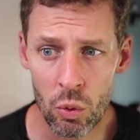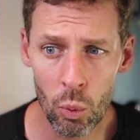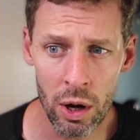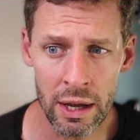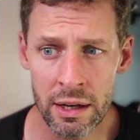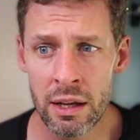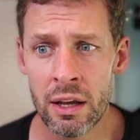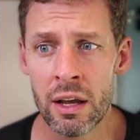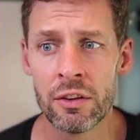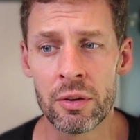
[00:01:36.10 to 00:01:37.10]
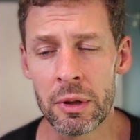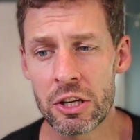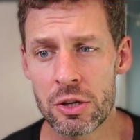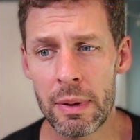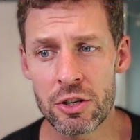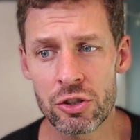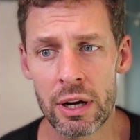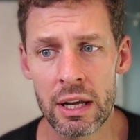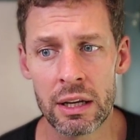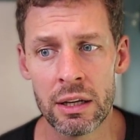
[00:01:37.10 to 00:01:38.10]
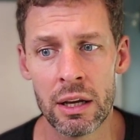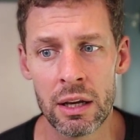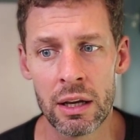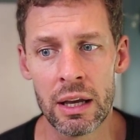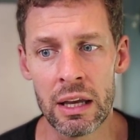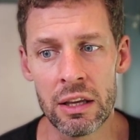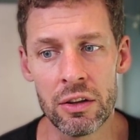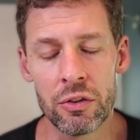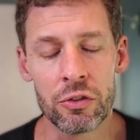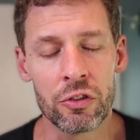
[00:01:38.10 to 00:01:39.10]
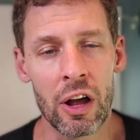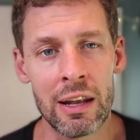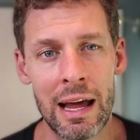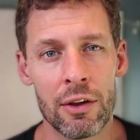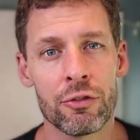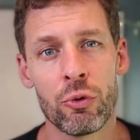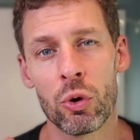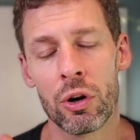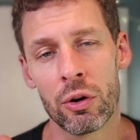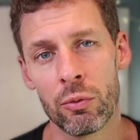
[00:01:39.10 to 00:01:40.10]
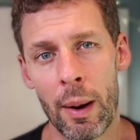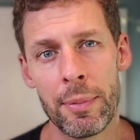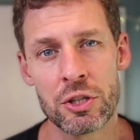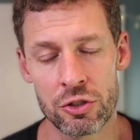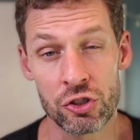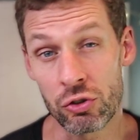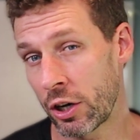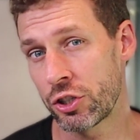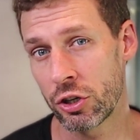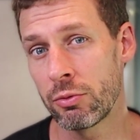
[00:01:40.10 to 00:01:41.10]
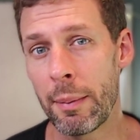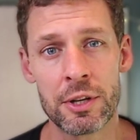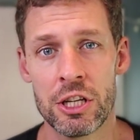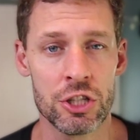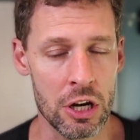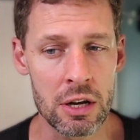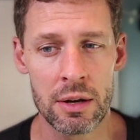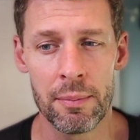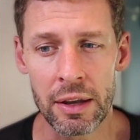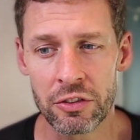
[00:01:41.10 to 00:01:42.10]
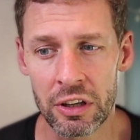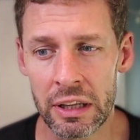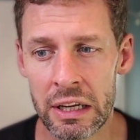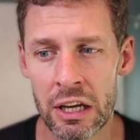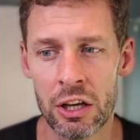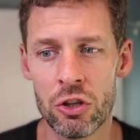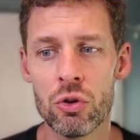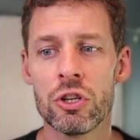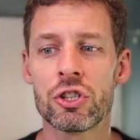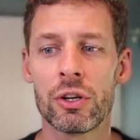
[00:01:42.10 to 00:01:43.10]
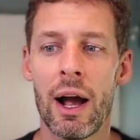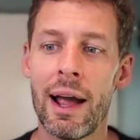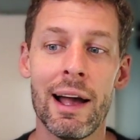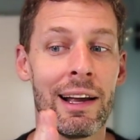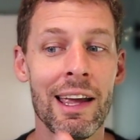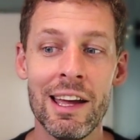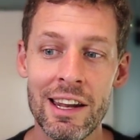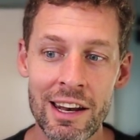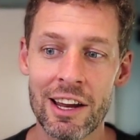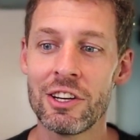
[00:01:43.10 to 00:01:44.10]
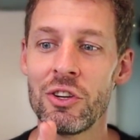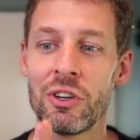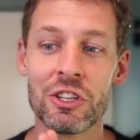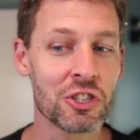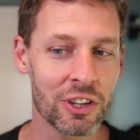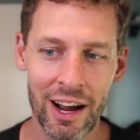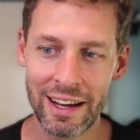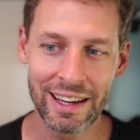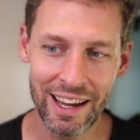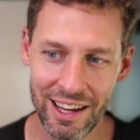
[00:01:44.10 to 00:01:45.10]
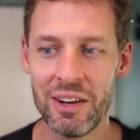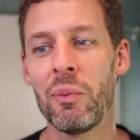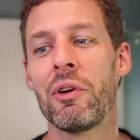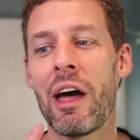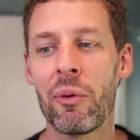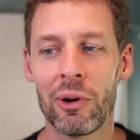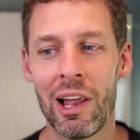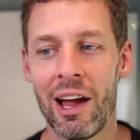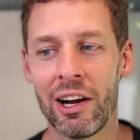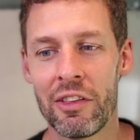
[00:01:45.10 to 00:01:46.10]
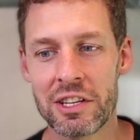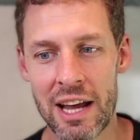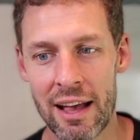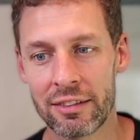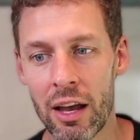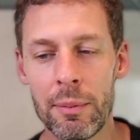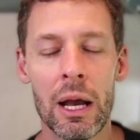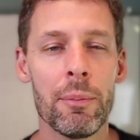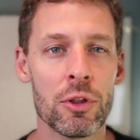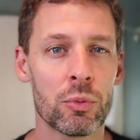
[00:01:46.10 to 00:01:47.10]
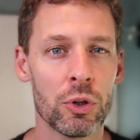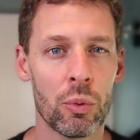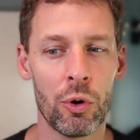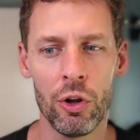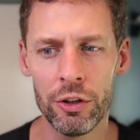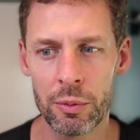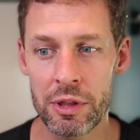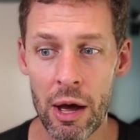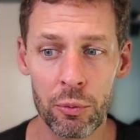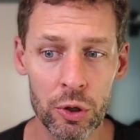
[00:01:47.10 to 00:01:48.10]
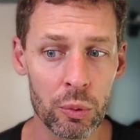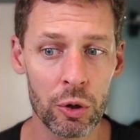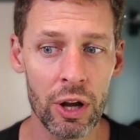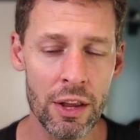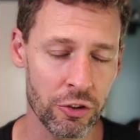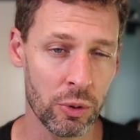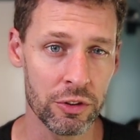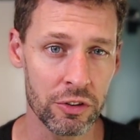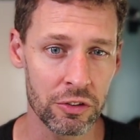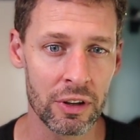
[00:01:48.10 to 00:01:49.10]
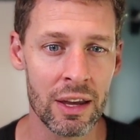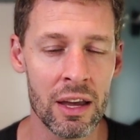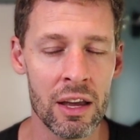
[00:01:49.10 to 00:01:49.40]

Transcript: One, simulation-based training allows for structured repetition, basically. You can try again without relying on the task coming up in the real world and without real world consequences.